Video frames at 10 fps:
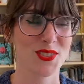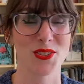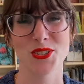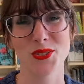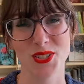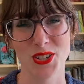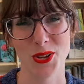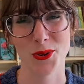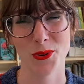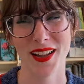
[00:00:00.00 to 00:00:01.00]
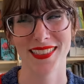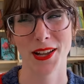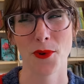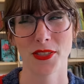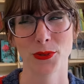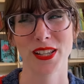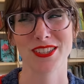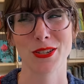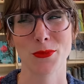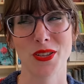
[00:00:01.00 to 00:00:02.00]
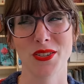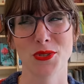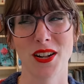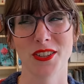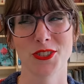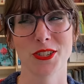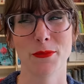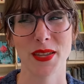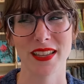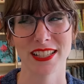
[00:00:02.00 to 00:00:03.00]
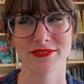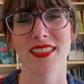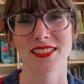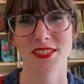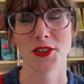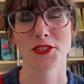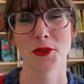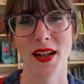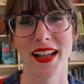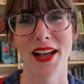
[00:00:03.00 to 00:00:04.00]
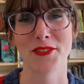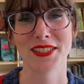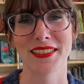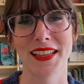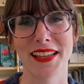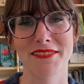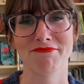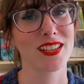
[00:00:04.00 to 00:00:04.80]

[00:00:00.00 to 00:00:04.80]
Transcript: So to choose two and like what the relationship between those two colors should be, this is also why I haven't done that yet.